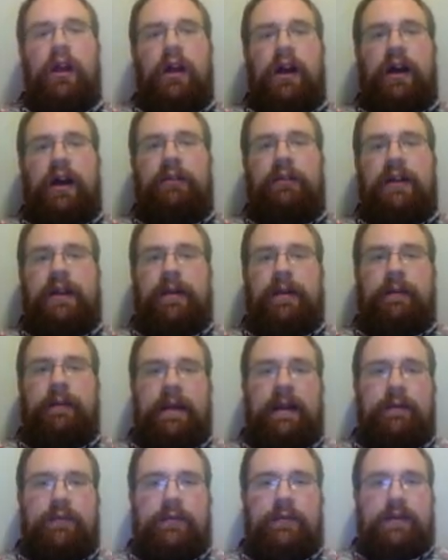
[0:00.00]
I want
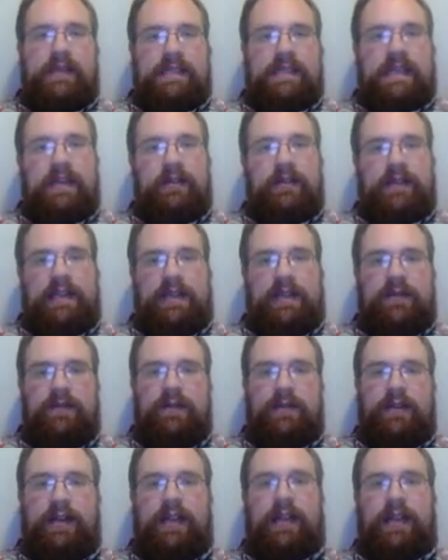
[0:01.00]
command points, scanner
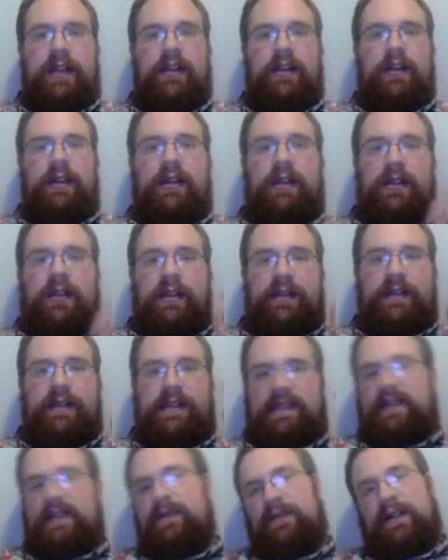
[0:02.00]
decoy.
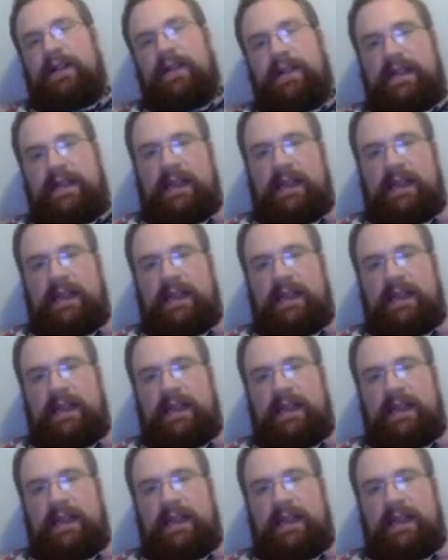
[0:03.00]
This is what I was